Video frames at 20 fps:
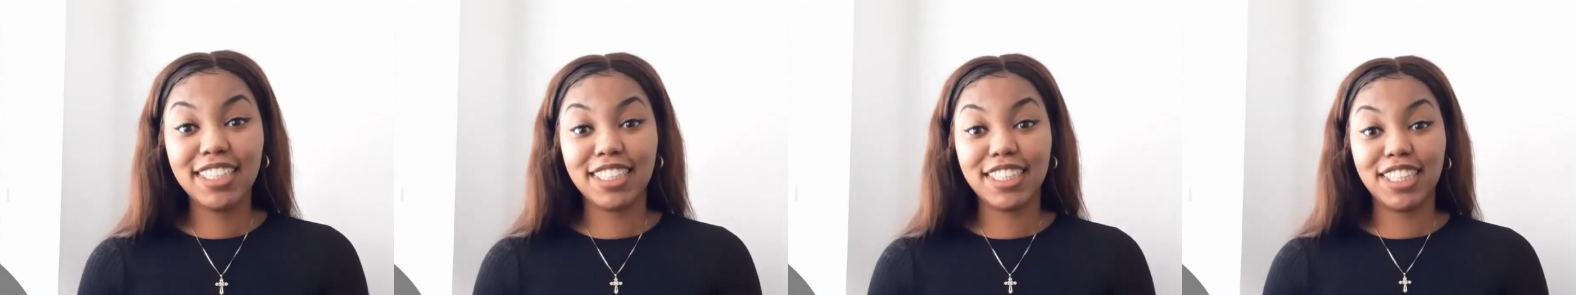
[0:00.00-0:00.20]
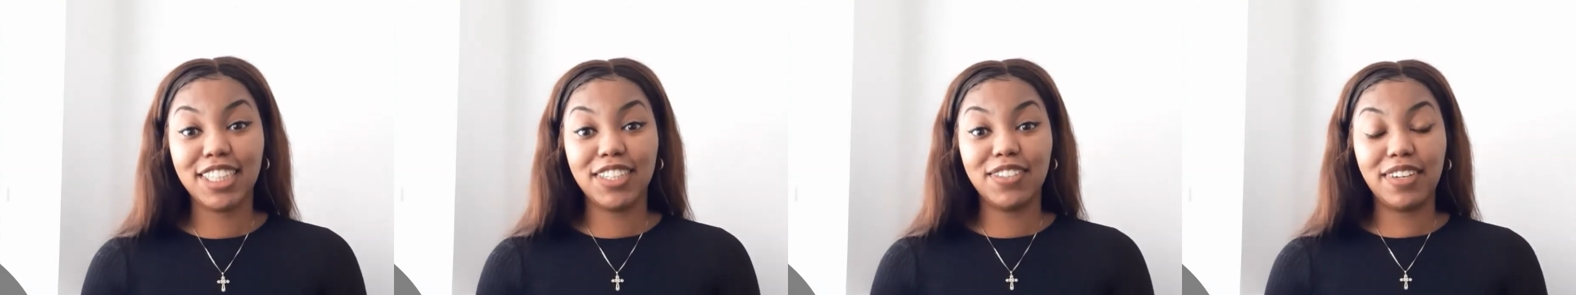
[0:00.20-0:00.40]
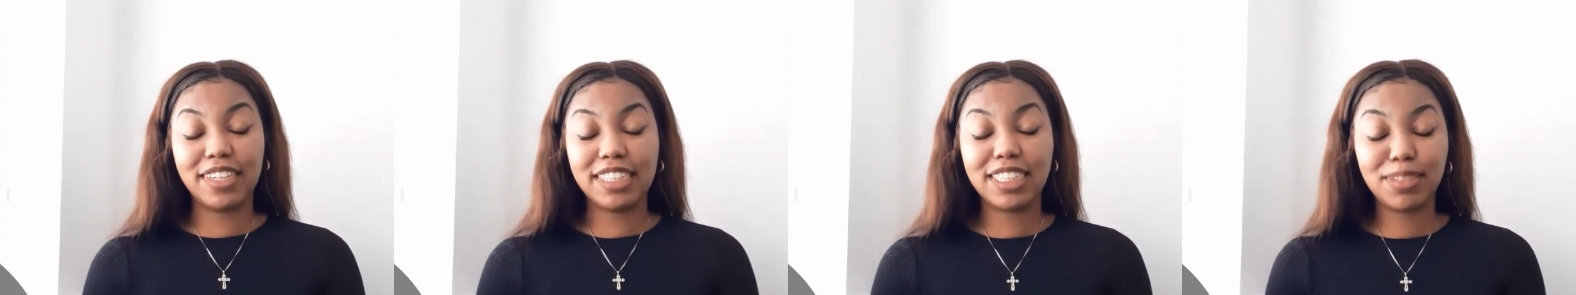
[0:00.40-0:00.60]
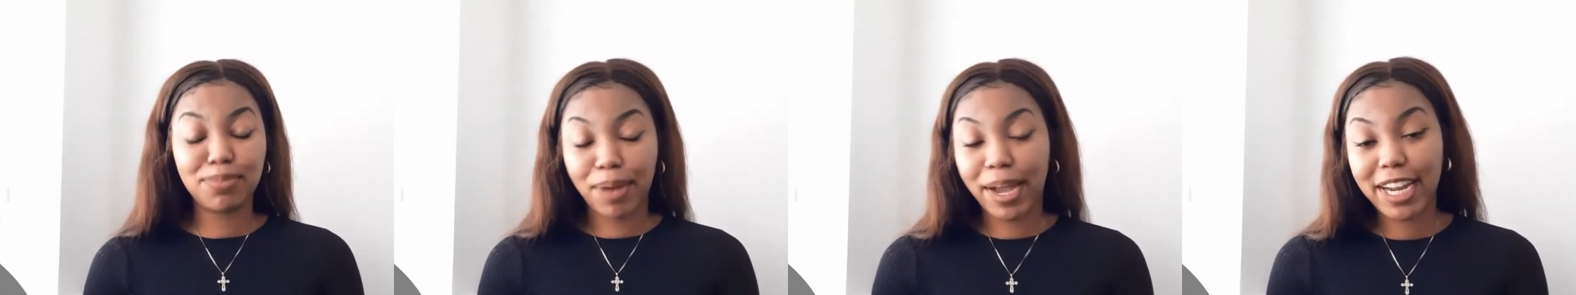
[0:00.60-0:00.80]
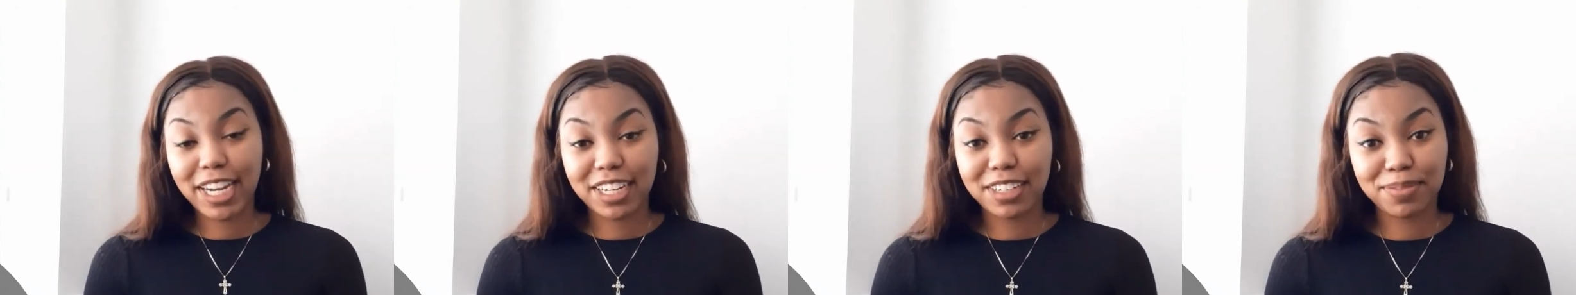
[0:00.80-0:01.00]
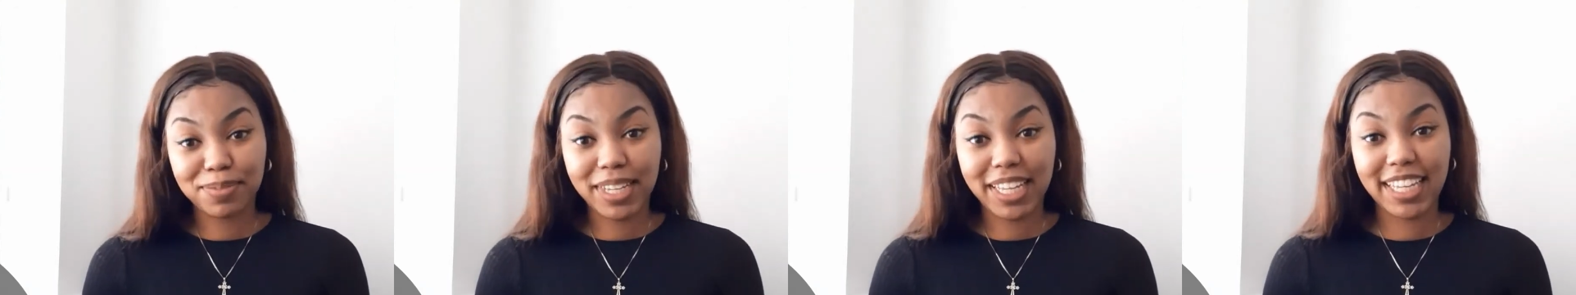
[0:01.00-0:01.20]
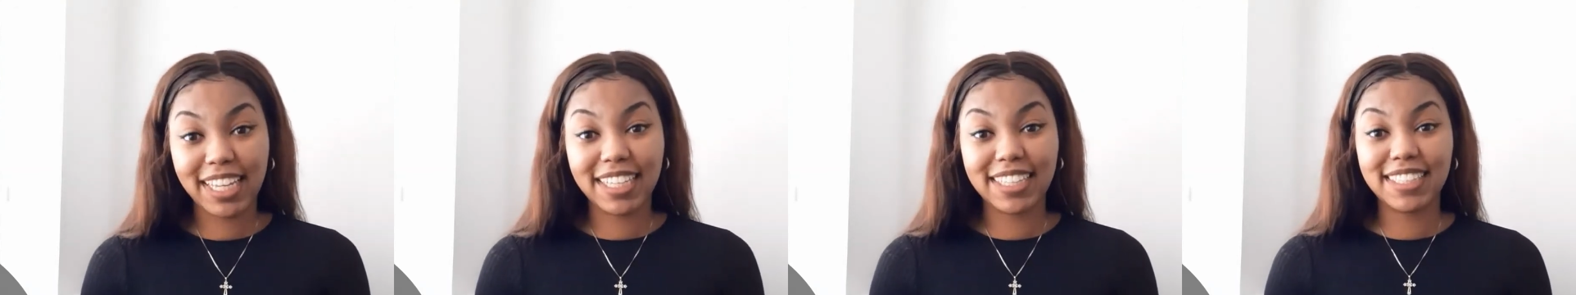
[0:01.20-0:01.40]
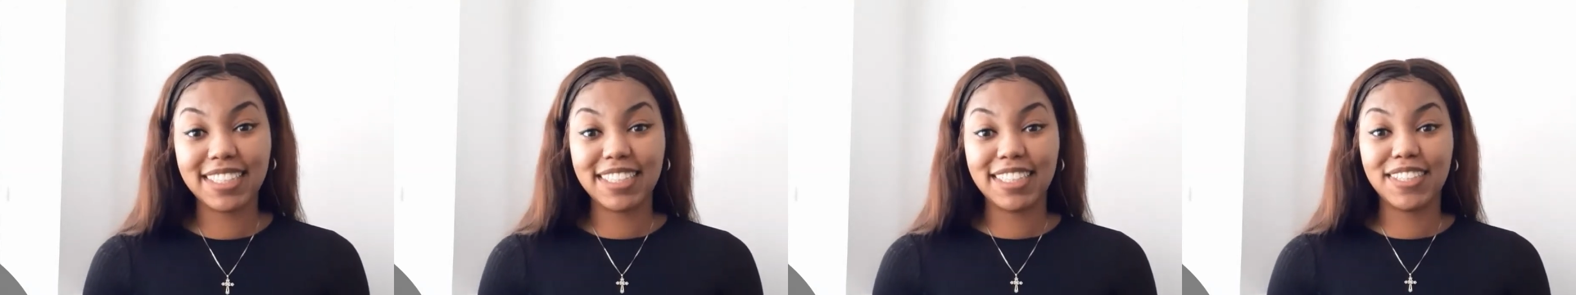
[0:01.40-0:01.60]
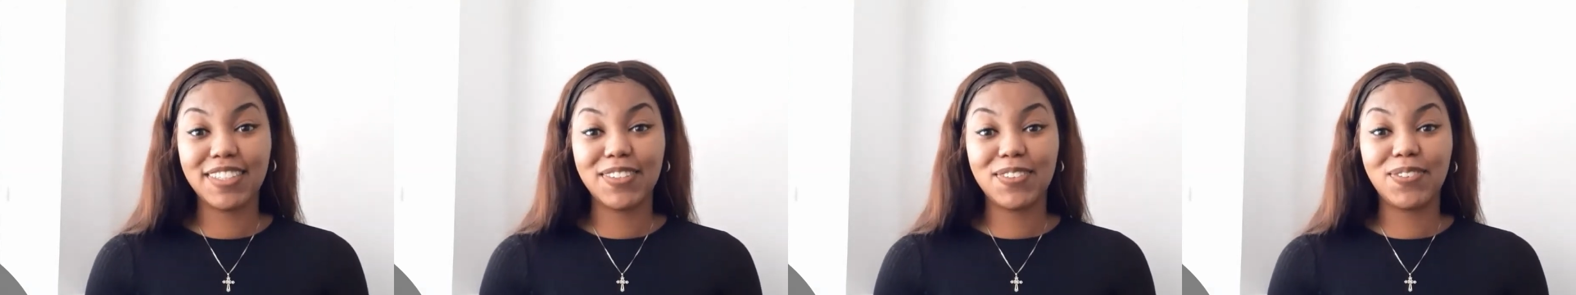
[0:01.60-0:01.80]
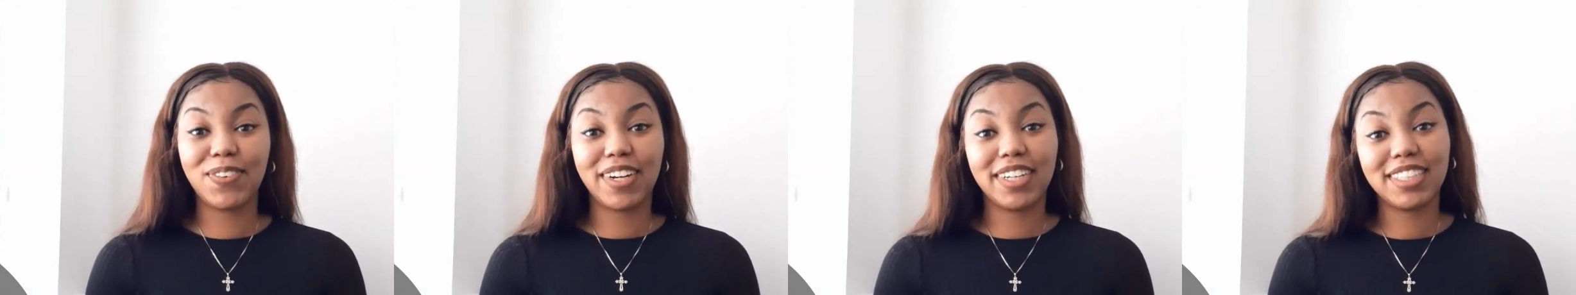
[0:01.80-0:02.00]
to, inspired me
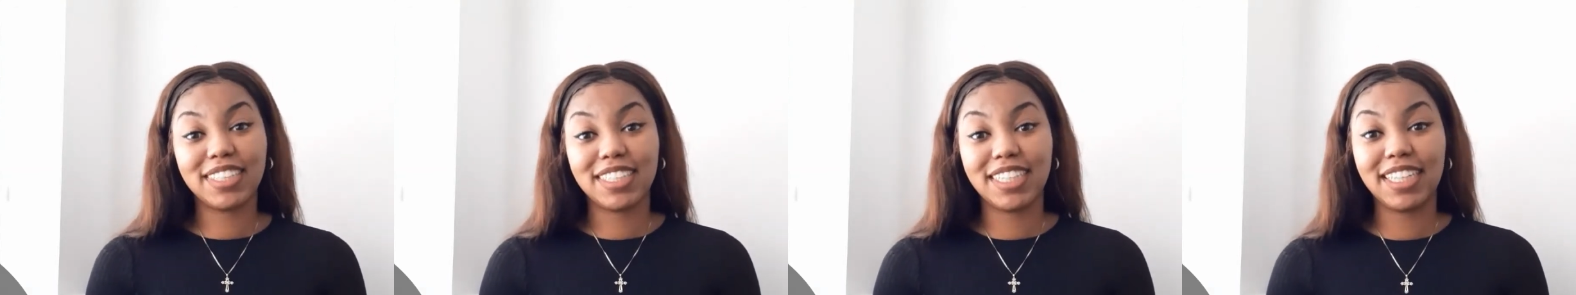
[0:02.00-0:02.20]
to want